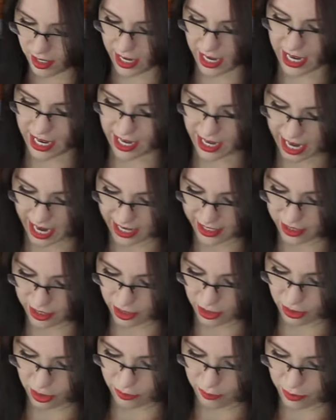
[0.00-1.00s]
it asks
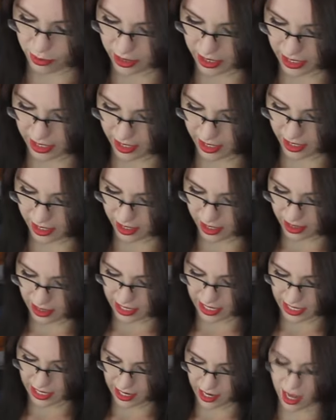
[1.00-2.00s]
you to put in
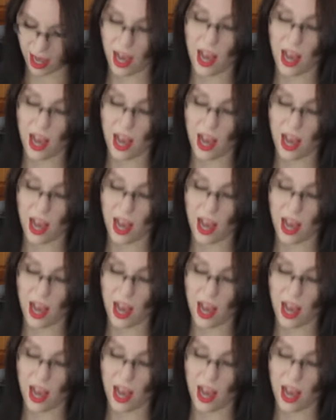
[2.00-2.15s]
the